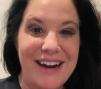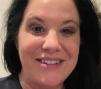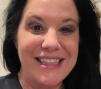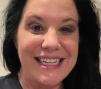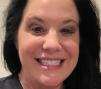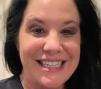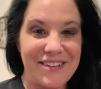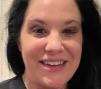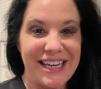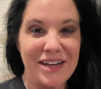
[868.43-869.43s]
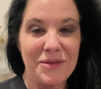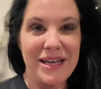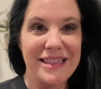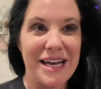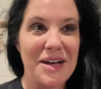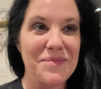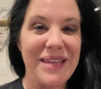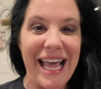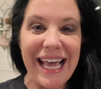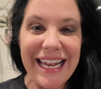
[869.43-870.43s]
our Thanksgiving with
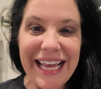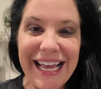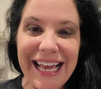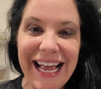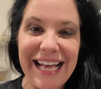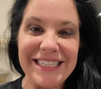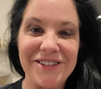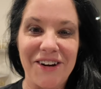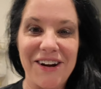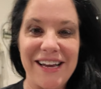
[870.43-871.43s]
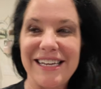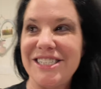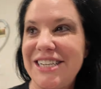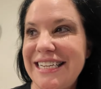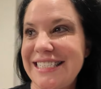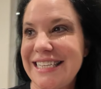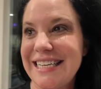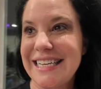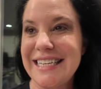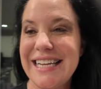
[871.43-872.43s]
Katie and Zara and
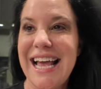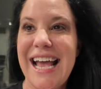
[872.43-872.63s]
Jason,